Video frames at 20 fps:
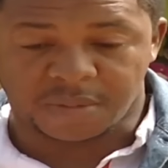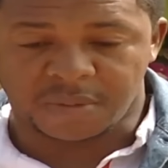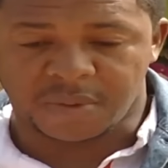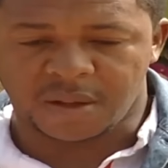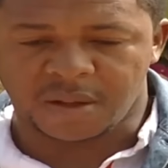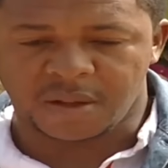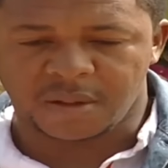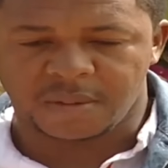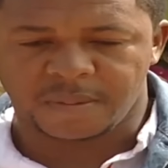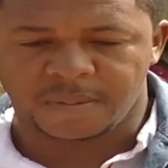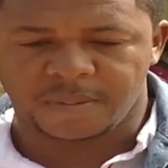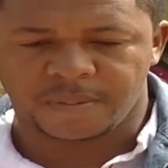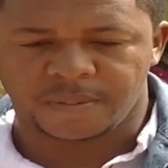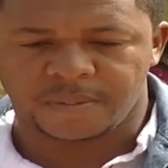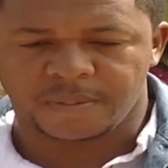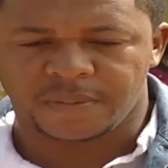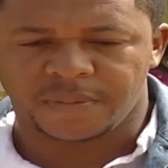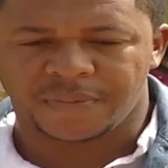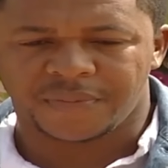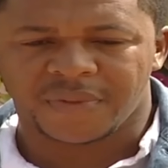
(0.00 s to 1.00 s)
mean,
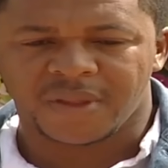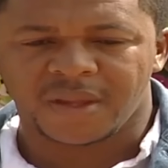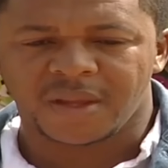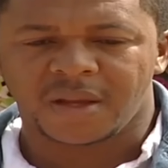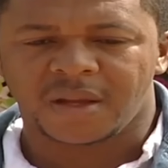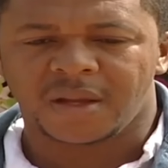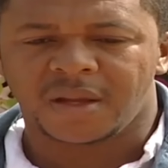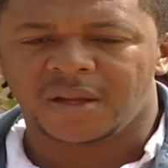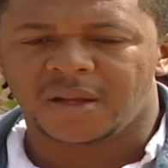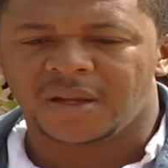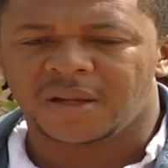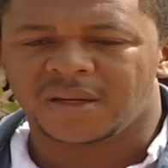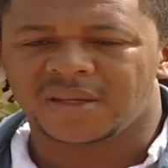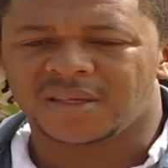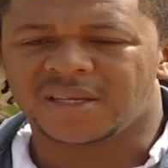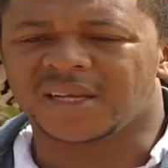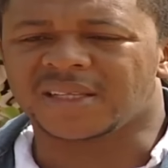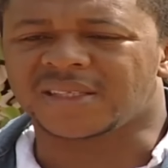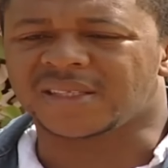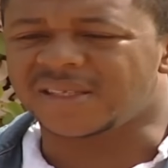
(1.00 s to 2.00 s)

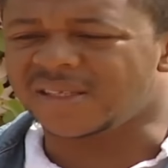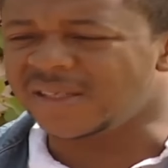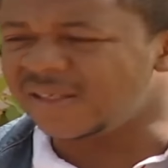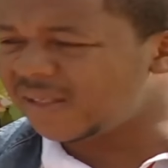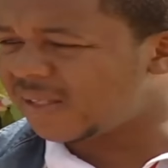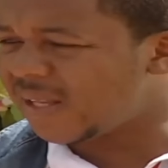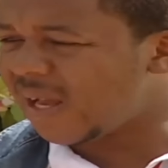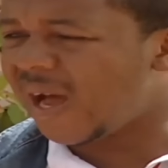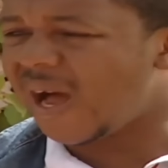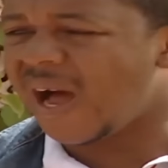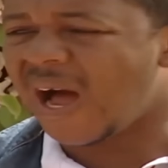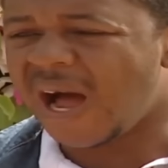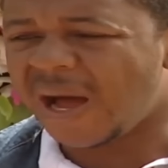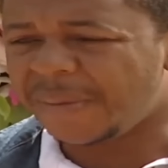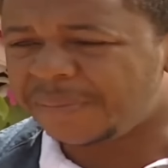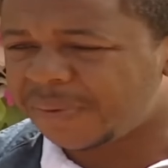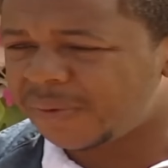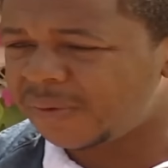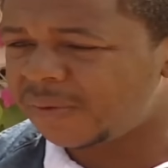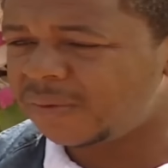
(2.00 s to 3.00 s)
the things that
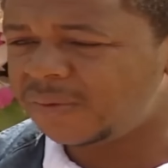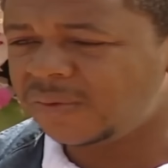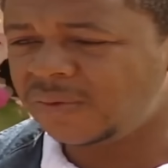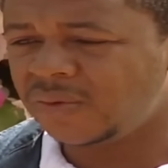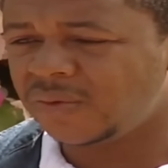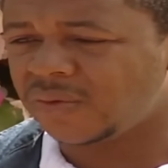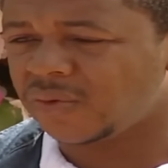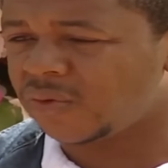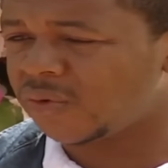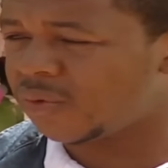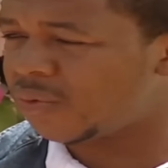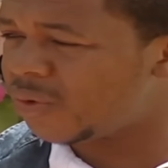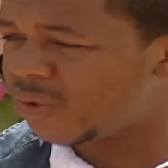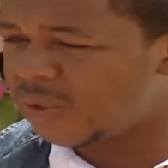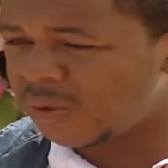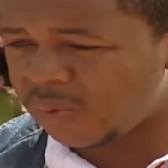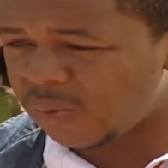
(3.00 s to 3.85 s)
happened during the